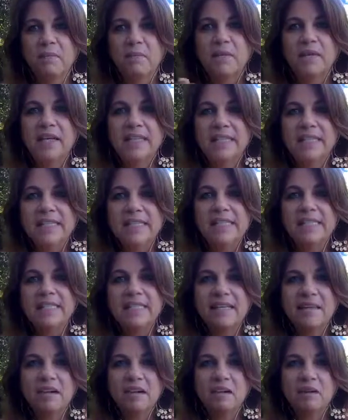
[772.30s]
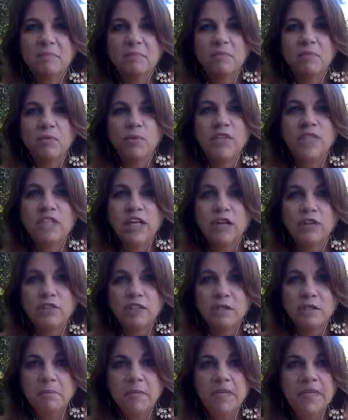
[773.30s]
please reach out
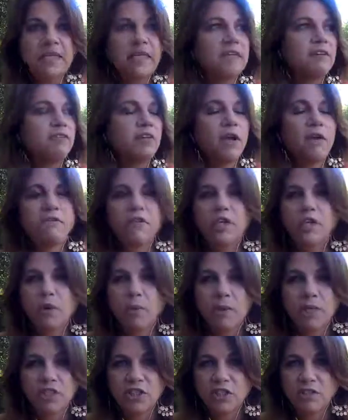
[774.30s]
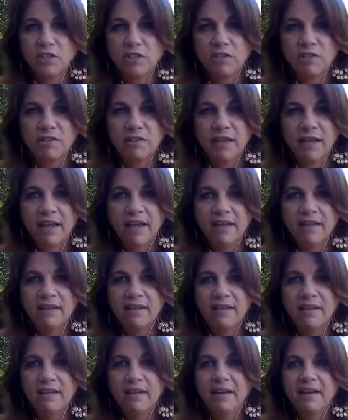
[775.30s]
to me if you have any questions on that.
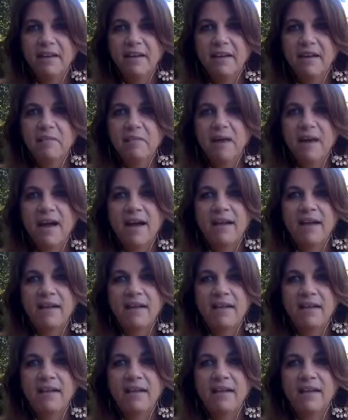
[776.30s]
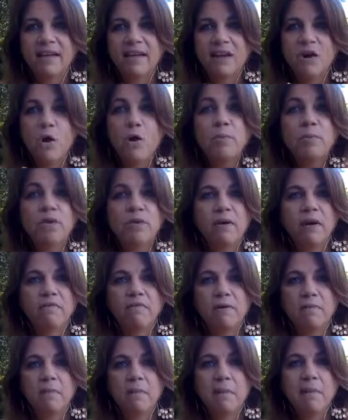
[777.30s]
I hope you
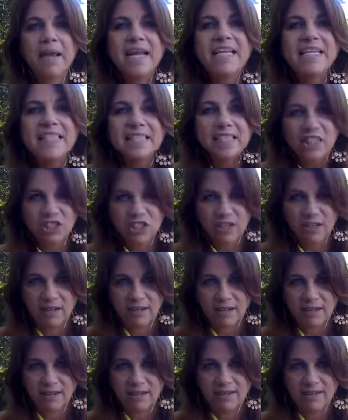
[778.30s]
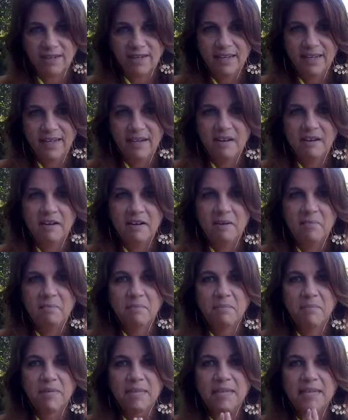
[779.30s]
have an amazing July.
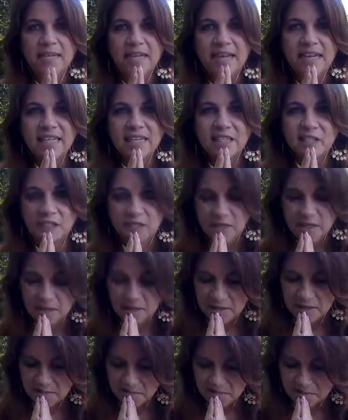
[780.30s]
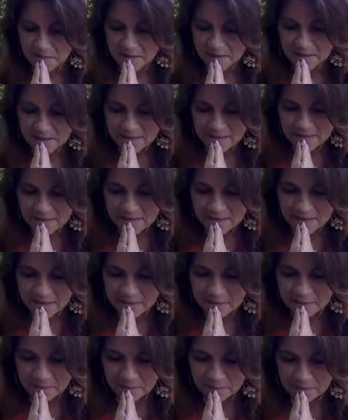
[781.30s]
Next month,
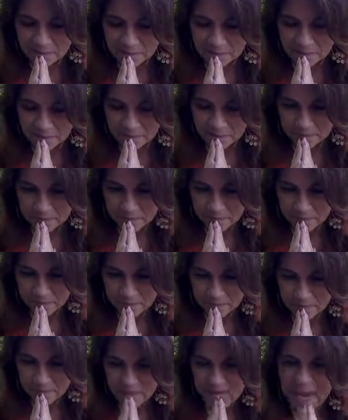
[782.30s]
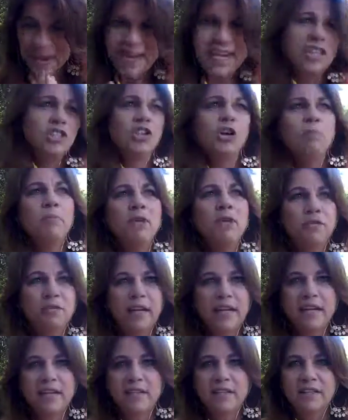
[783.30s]
I guess I'll be
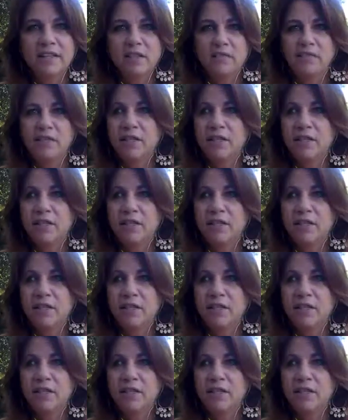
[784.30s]
creating this